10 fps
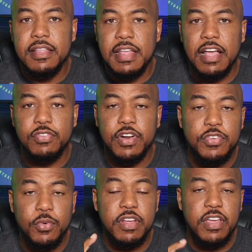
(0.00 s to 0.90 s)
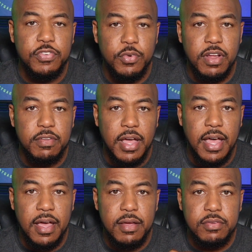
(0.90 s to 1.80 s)
Next one, if you want
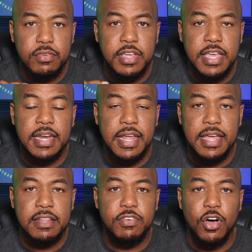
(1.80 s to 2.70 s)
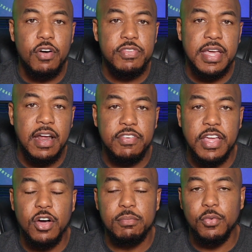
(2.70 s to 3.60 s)
to get involved in our
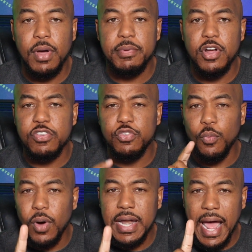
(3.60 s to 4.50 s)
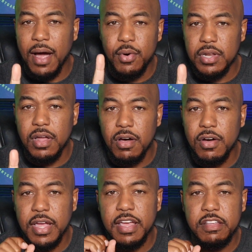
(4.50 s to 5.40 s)
VA Home Loan webinar, it's 1 hour
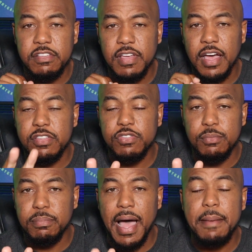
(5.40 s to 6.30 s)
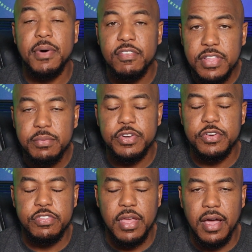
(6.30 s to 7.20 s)
long, is bi-monthly. We
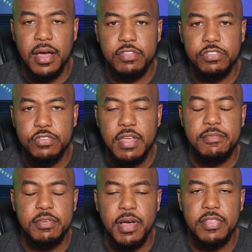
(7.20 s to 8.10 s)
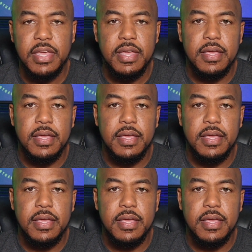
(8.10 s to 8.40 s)
do it 2 times a month.